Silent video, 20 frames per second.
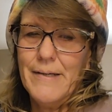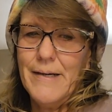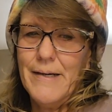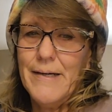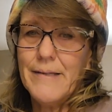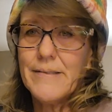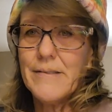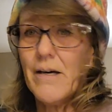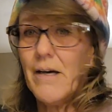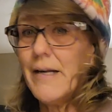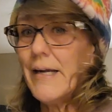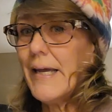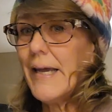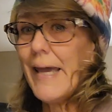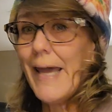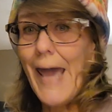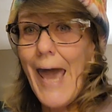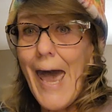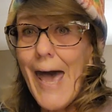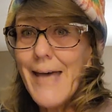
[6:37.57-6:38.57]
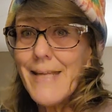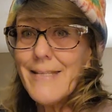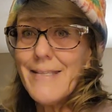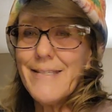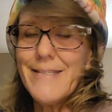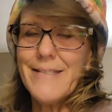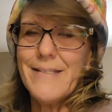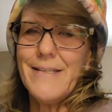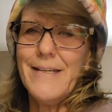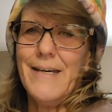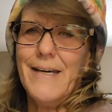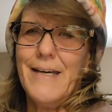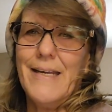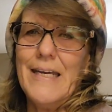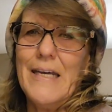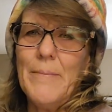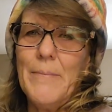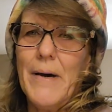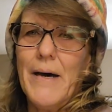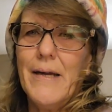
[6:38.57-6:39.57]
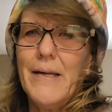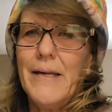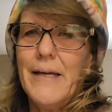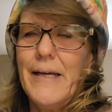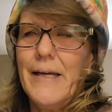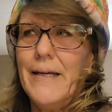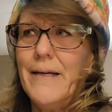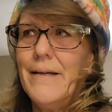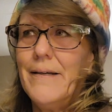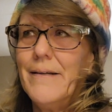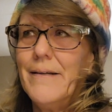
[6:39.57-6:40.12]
It's not against anybody.